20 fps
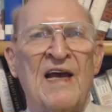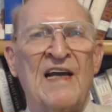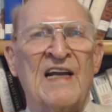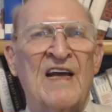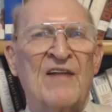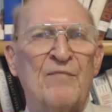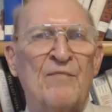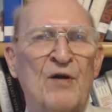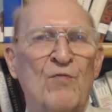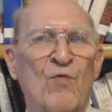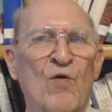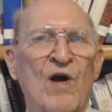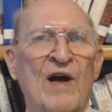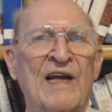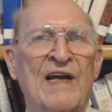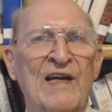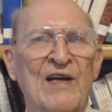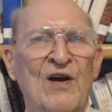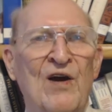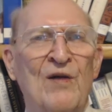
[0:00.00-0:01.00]
And I've been
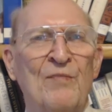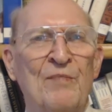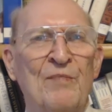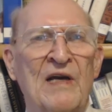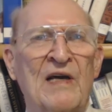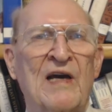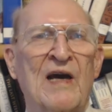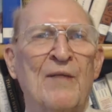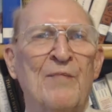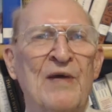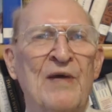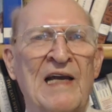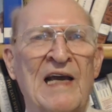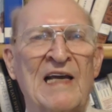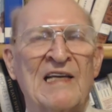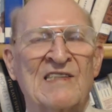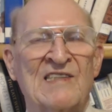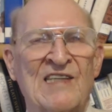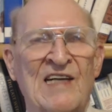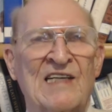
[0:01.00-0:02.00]
working on
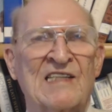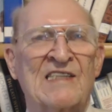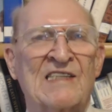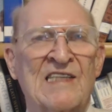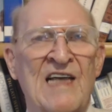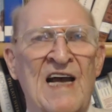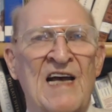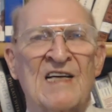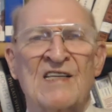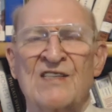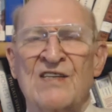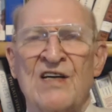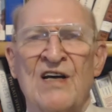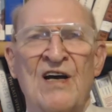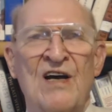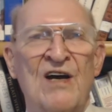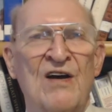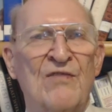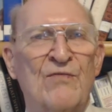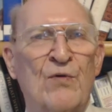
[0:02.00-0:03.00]
becoming a success
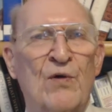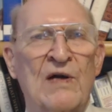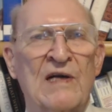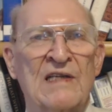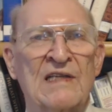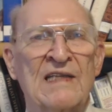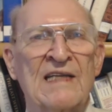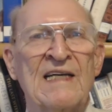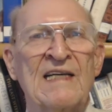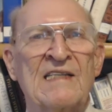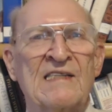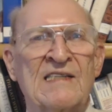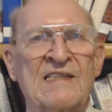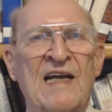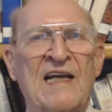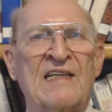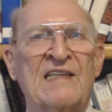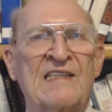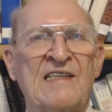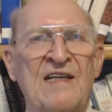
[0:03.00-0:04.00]
for at
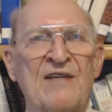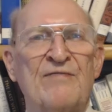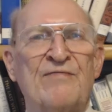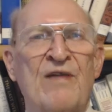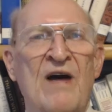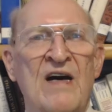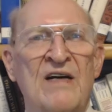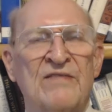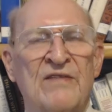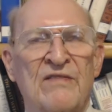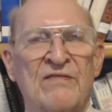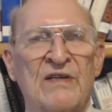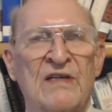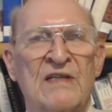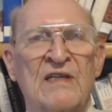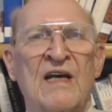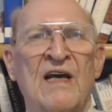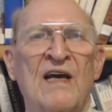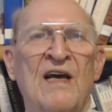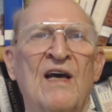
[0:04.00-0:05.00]
least 65 of
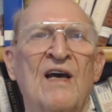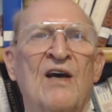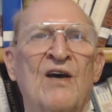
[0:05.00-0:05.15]
it